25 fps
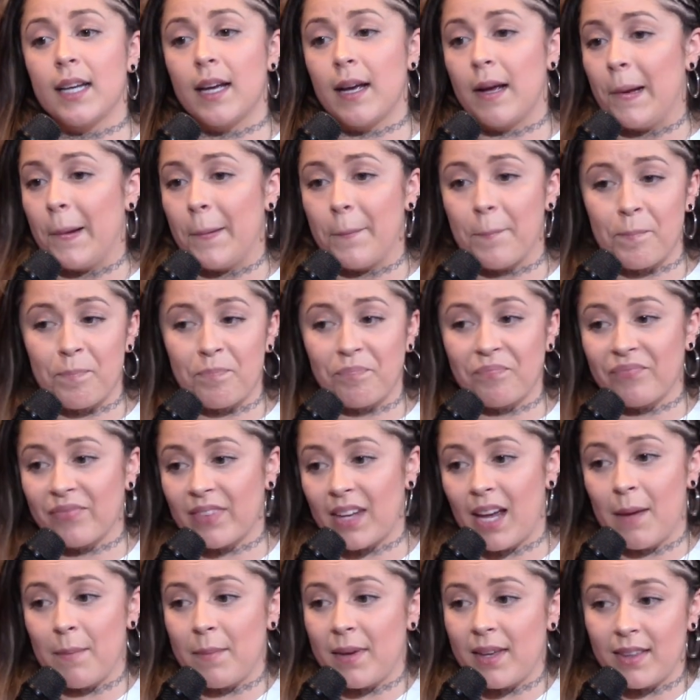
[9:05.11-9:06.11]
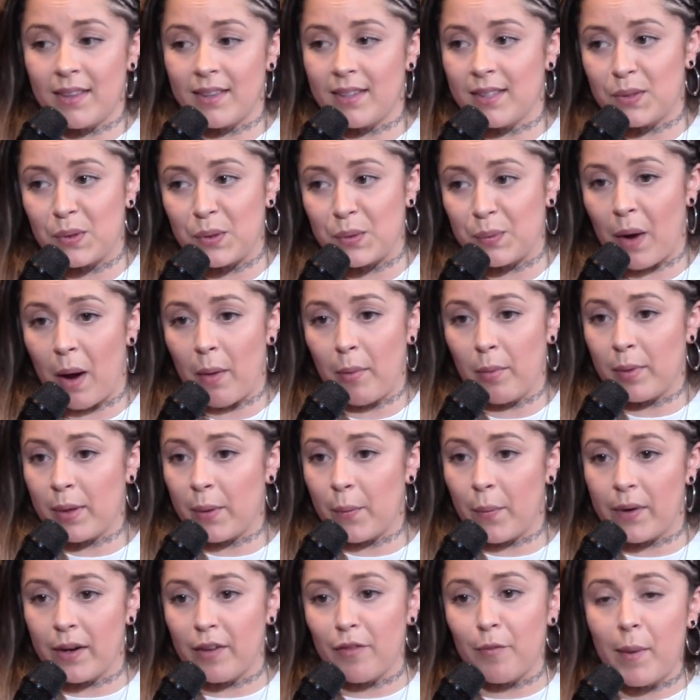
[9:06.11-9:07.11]
I mean, this was probably
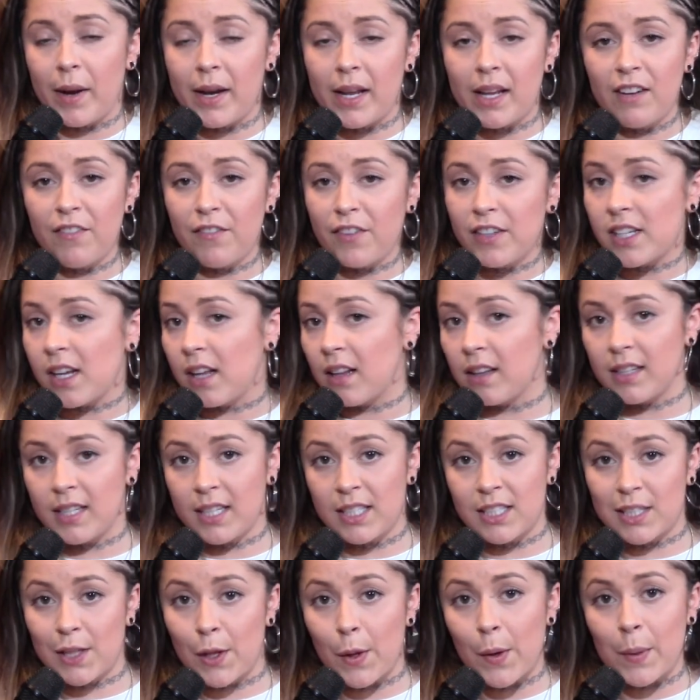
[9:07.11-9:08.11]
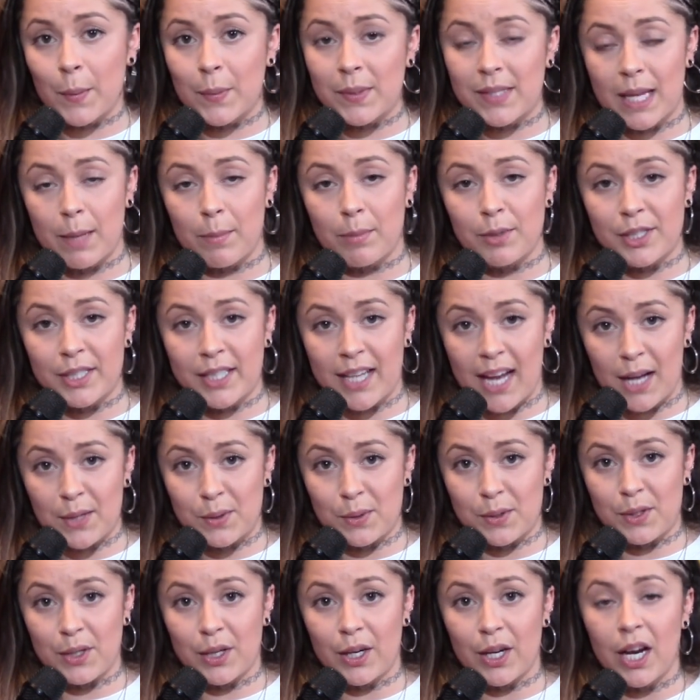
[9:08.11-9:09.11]
one of many infidelities Khloe was able to catch
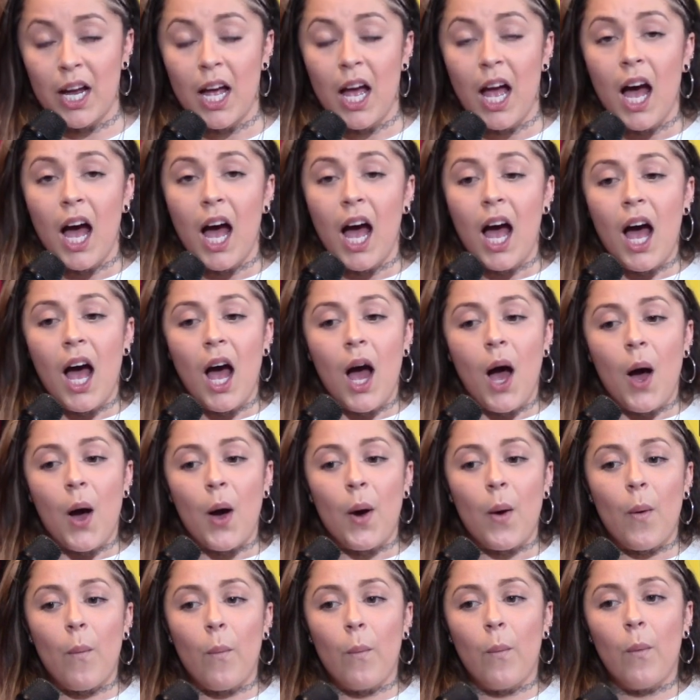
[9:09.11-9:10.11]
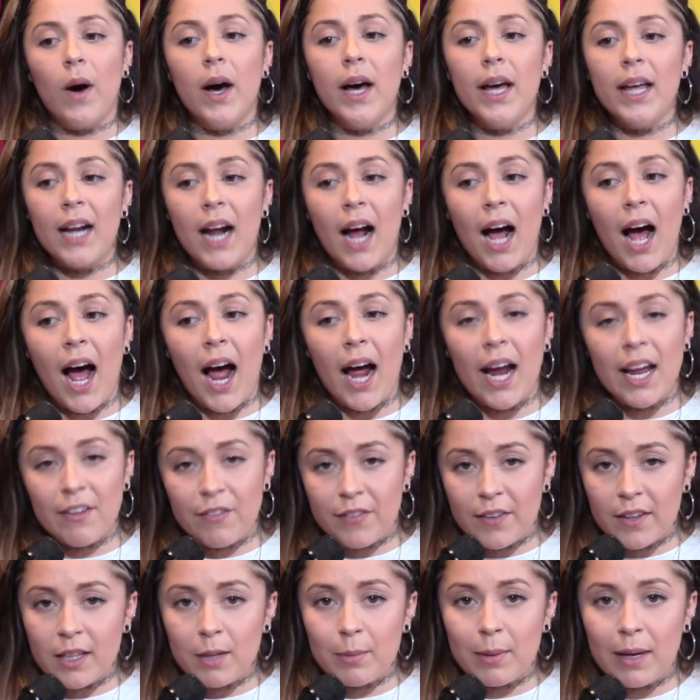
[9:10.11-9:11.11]
with her. What I
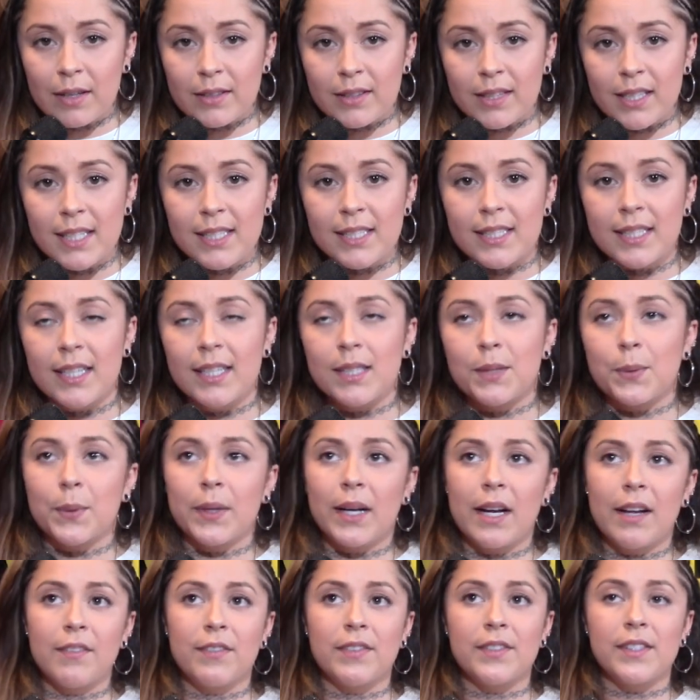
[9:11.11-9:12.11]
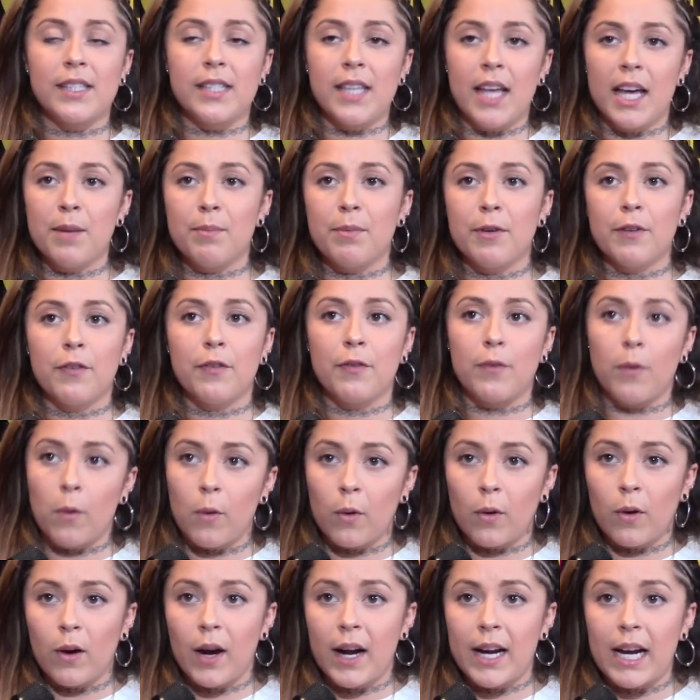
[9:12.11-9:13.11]
feel about this is what I've said
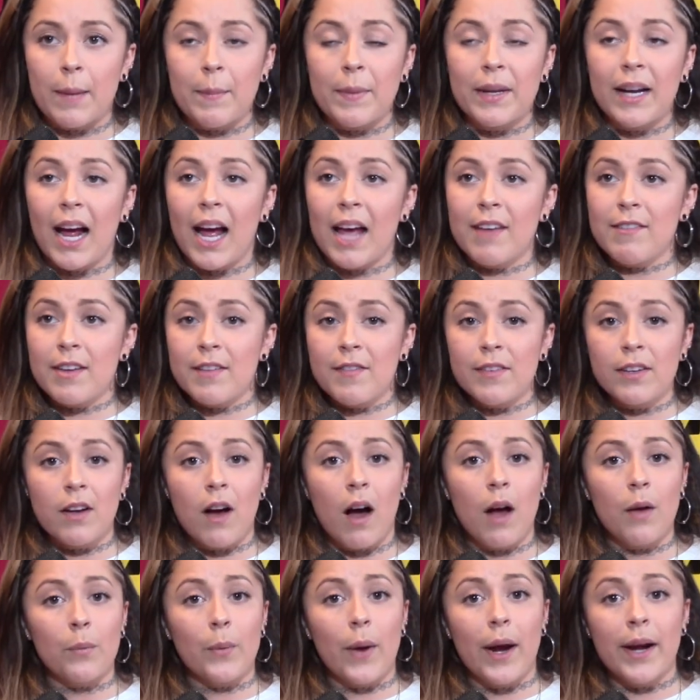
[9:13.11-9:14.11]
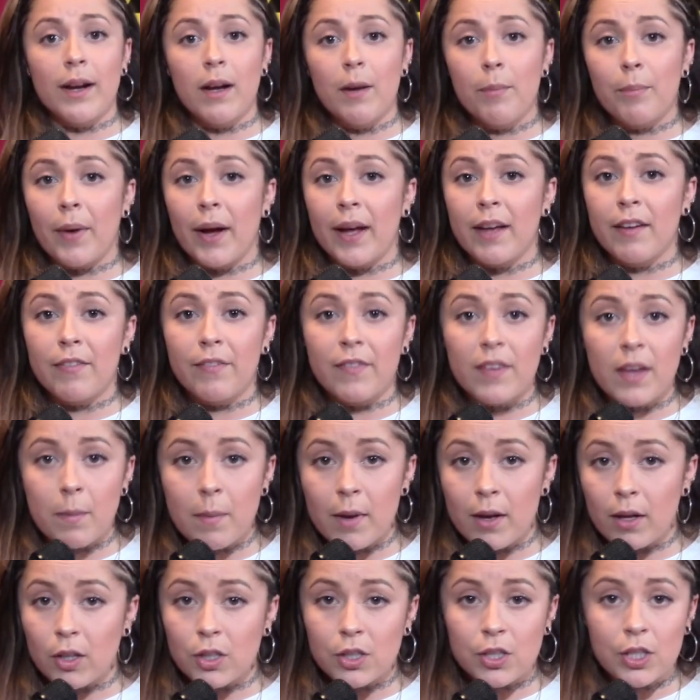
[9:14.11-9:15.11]
before. And I mean, I've even got ran up by a
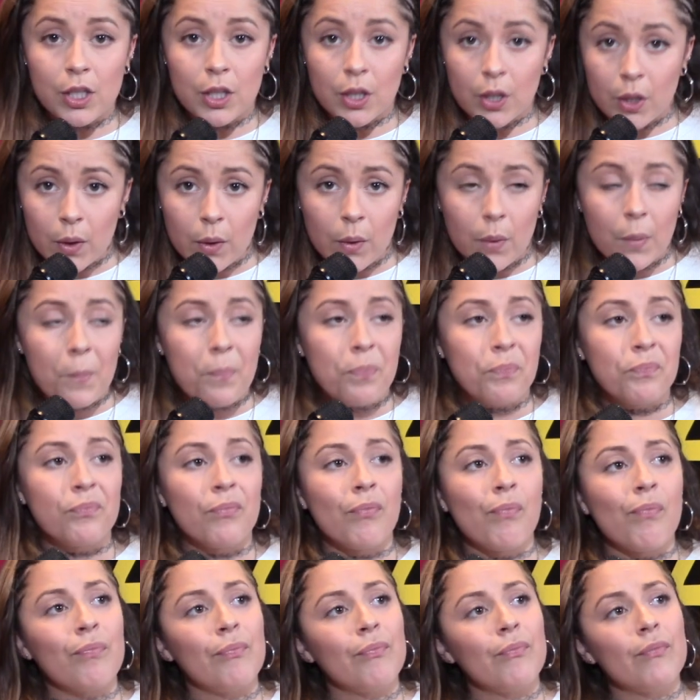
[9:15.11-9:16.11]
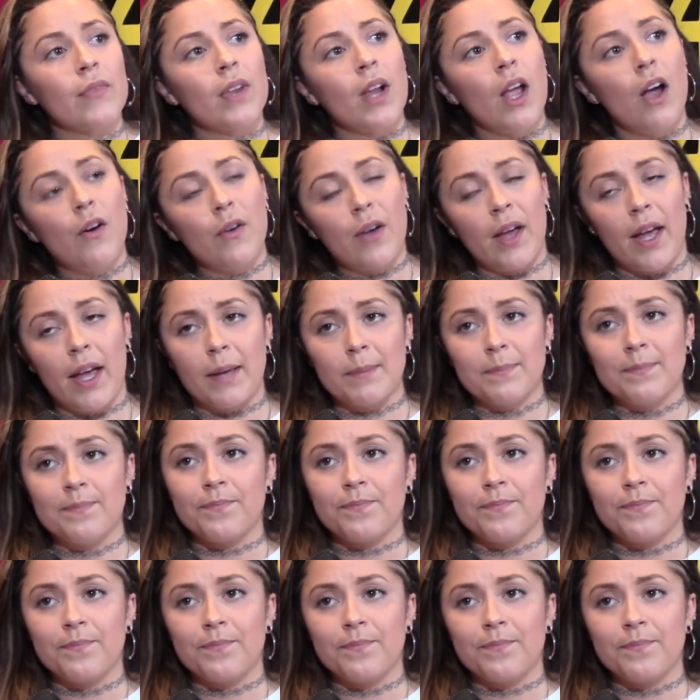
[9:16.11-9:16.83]
female too. Okay.